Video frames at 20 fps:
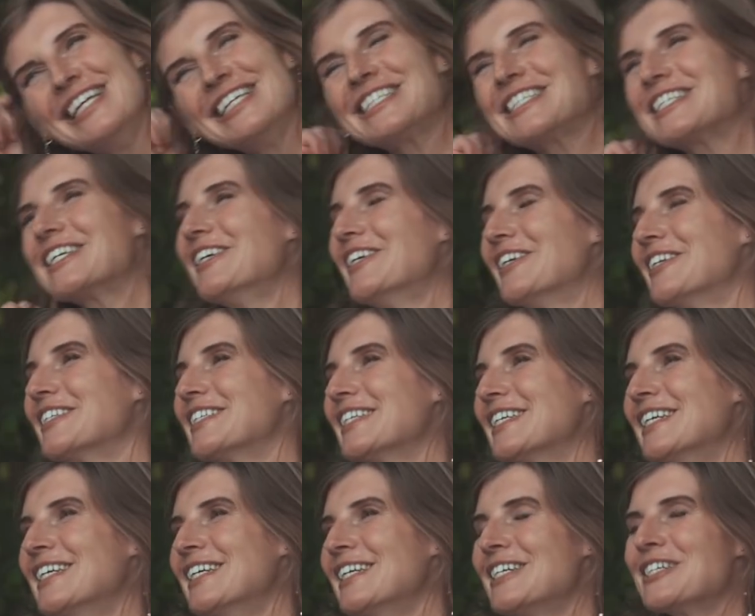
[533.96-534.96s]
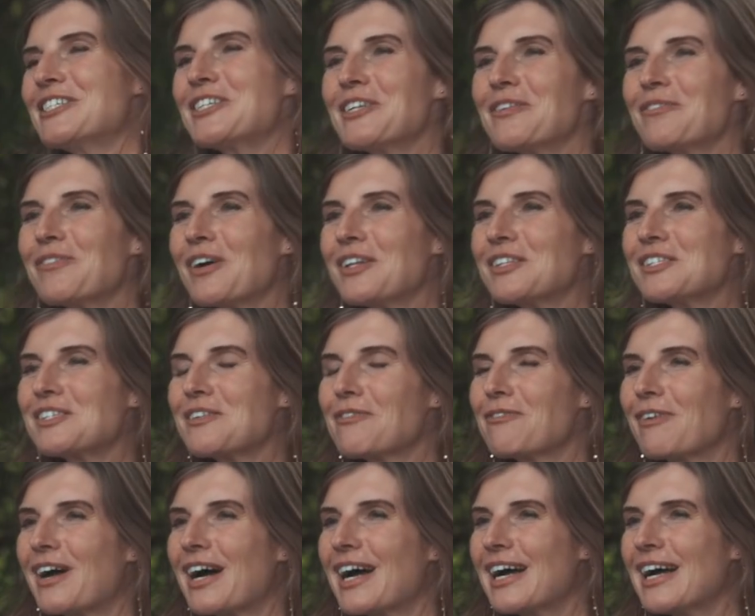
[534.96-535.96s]
should have gone so
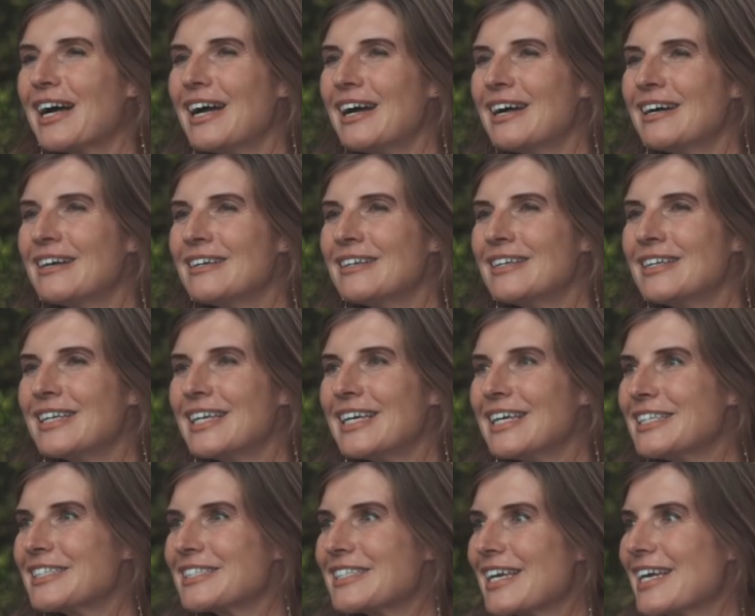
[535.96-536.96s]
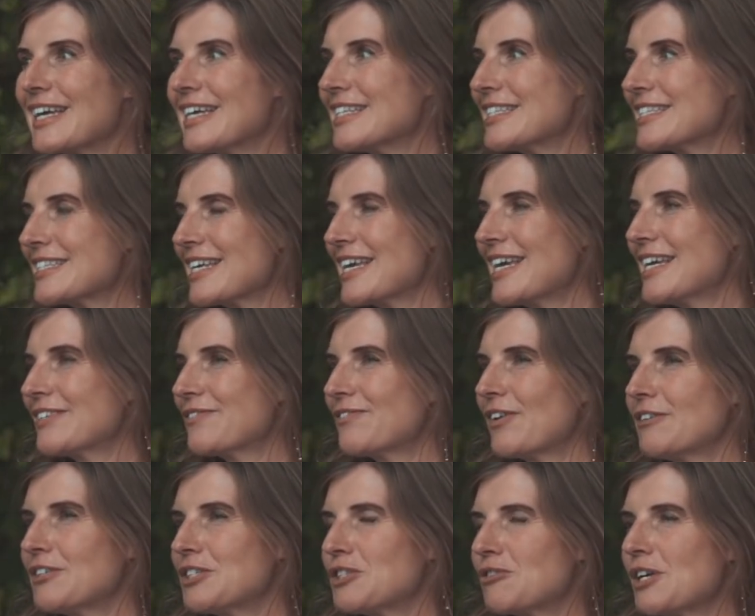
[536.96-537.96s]
far. It's
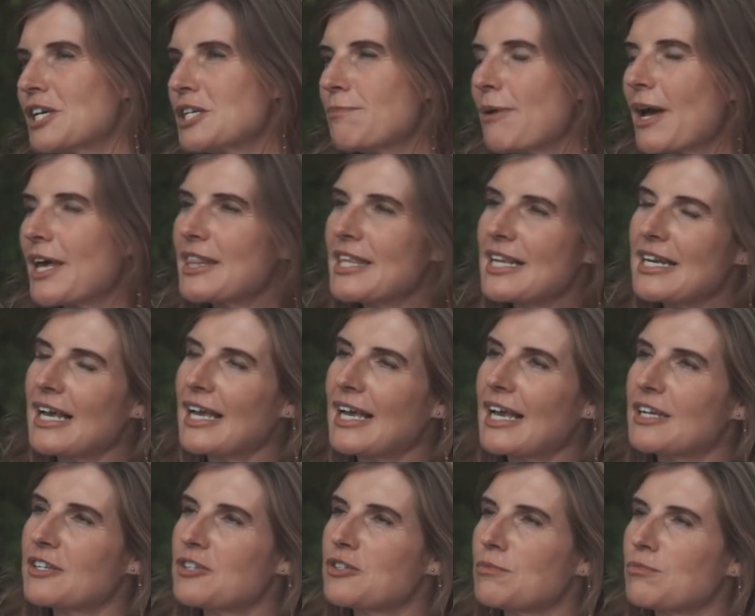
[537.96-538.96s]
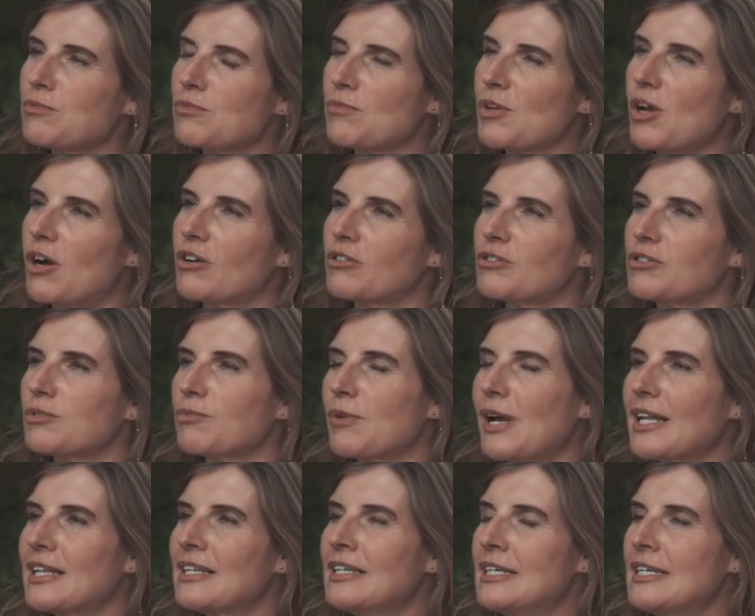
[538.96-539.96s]
very strange, but I think that kind of sums up Yorkshire as
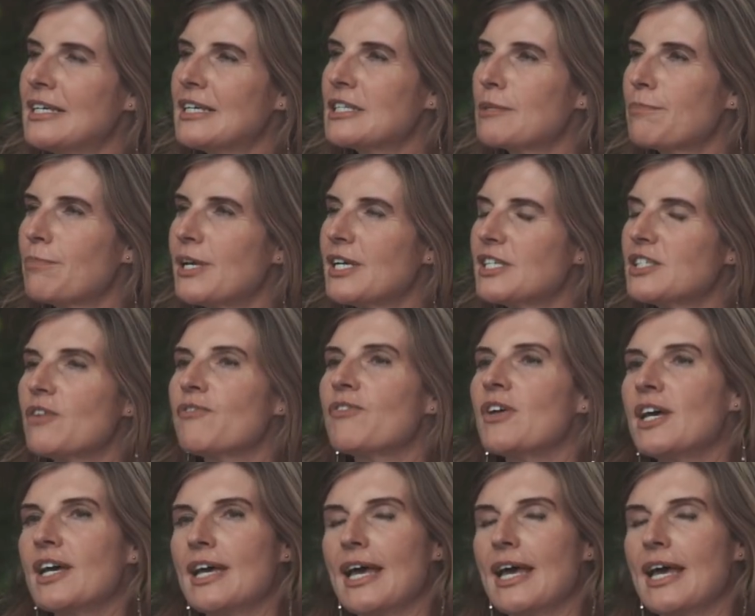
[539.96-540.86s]
well. It's a place of,